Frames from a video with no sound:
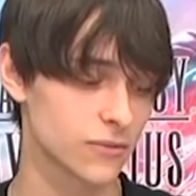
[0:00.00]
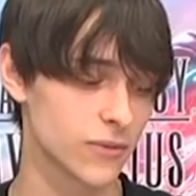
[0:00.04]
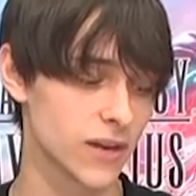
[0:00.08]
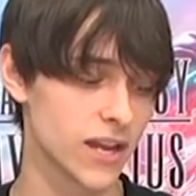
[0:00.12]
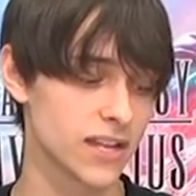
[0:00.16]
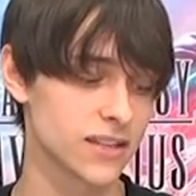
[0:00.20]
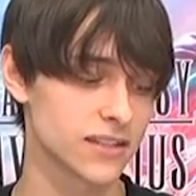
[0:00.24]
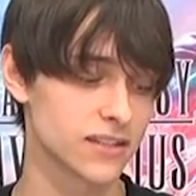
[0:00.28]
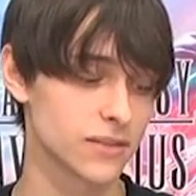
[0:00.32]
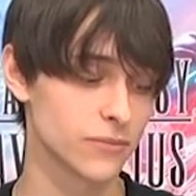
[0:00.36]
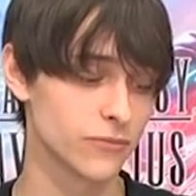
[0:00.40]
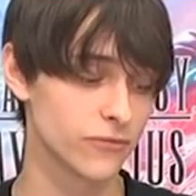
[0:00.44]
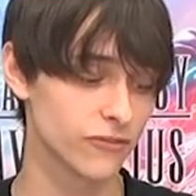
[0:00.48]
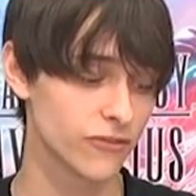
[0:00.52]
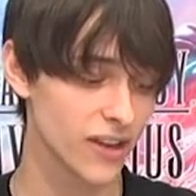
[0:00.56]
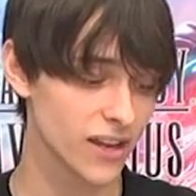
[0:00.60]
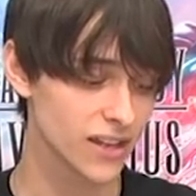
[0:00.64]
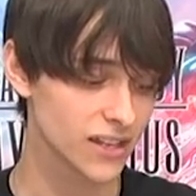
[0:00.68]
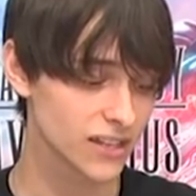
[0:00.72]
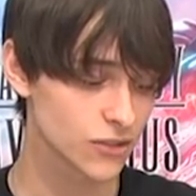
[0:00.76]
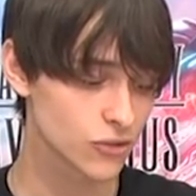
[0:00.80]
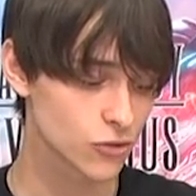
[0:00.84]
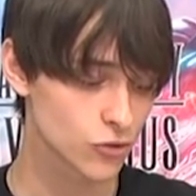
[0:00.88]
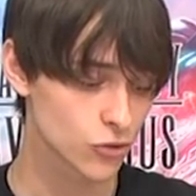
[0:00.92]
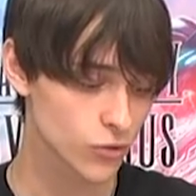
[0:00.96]
right? Some
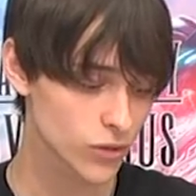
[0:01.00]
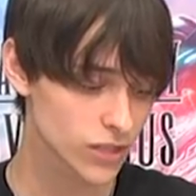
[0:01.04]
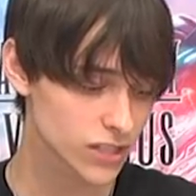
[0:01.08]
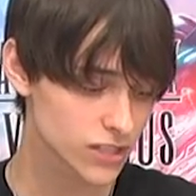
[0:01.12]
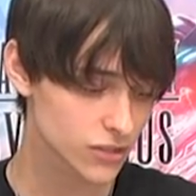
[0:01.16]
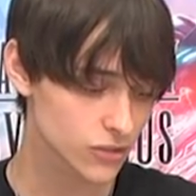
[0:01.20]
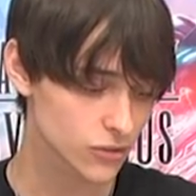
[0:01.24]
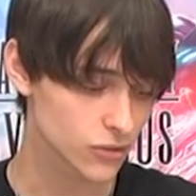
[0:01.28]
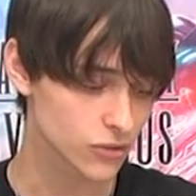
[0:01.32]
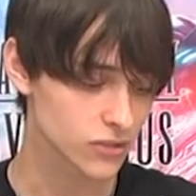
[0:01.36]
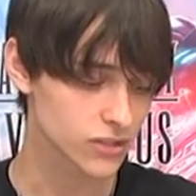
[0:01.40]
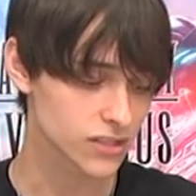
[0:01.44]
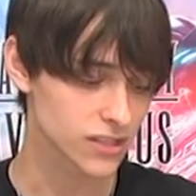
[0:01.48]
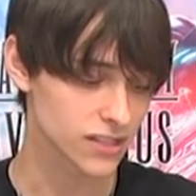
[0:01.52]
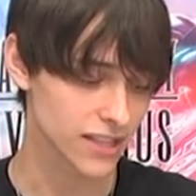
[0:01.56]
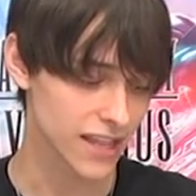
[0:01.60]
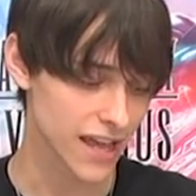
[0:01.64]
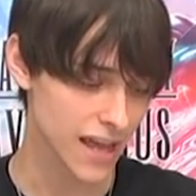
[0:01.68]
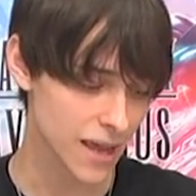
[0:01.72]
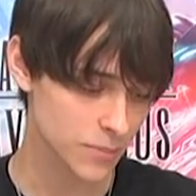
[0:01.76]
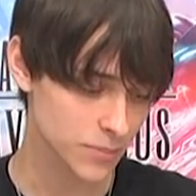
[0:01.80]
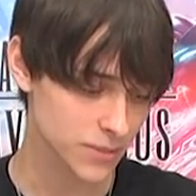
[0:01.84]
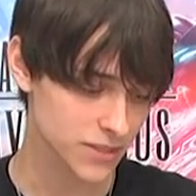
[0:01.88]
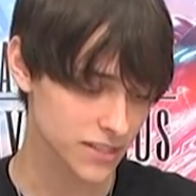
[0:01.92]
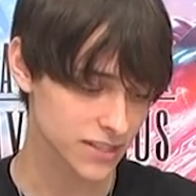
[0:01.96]
faded crystals,
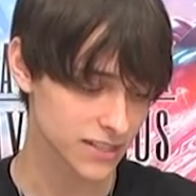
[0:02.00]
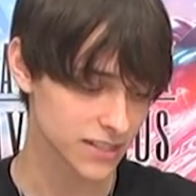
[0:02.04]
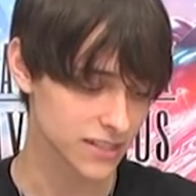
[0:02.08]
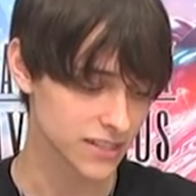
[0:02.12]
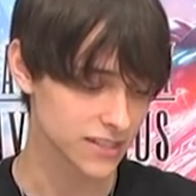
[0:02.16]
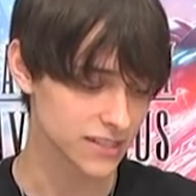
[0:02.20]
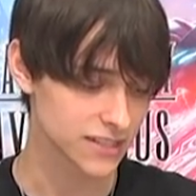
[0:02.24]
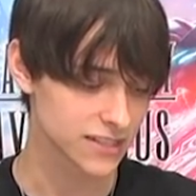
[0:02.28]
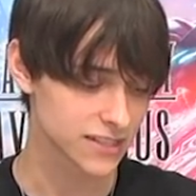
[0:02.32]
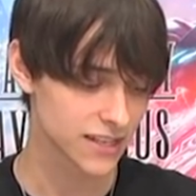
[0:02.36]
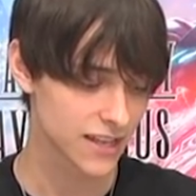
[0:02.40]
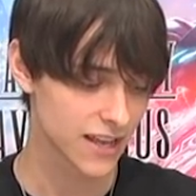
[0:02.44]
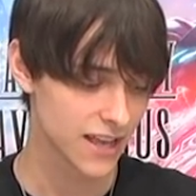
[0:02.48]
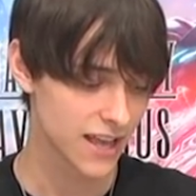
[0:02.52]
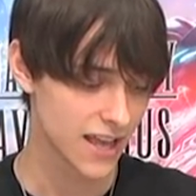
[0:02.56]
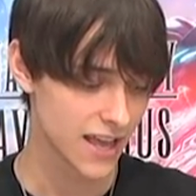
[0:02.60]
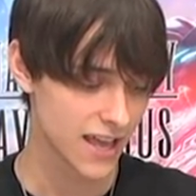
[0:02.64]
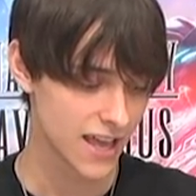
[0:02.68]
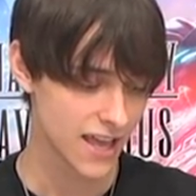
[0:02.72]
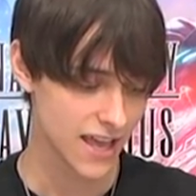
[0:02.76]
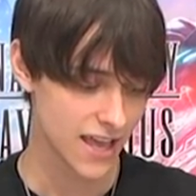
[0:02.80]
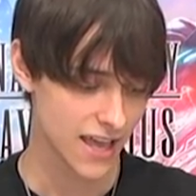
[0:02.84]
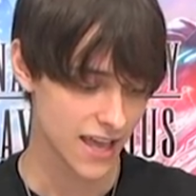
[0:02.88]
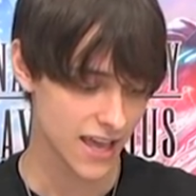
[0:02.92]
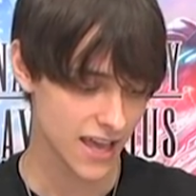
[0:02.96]
lapises,
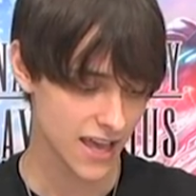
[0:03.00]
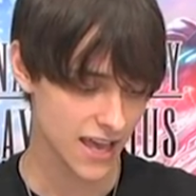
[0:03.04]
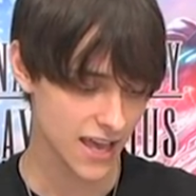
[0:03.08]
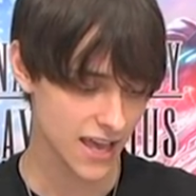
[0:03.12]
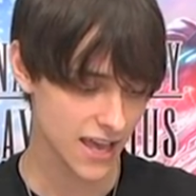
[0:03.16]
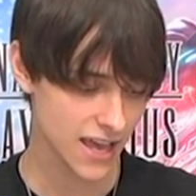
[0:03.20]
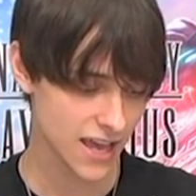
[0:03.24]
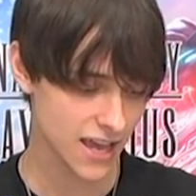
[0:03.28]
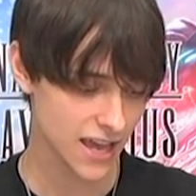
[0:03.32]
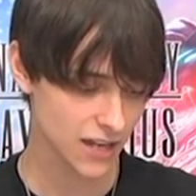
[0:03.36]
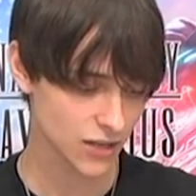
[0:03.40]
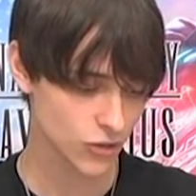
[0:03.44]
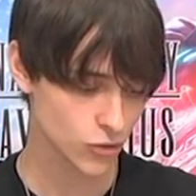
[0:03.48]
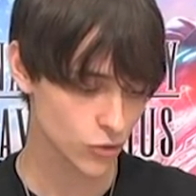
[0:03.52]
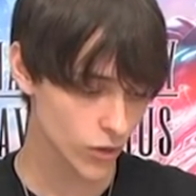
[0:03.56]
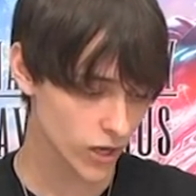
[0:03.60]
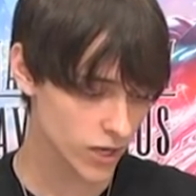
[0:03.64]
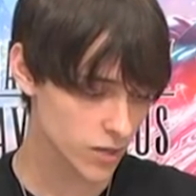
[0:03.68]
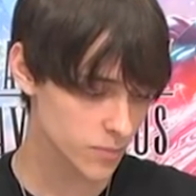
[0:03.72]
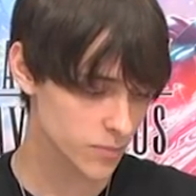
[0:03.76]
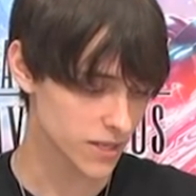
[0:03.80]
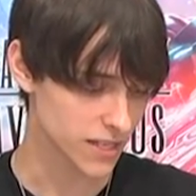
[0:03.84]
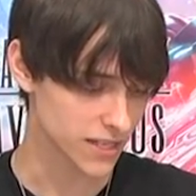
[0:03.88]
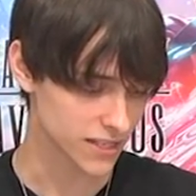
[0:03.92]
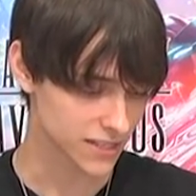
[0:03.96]
and
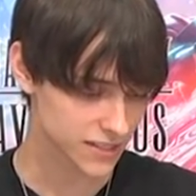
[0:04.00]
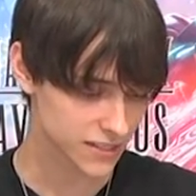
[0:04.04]
quite a bit.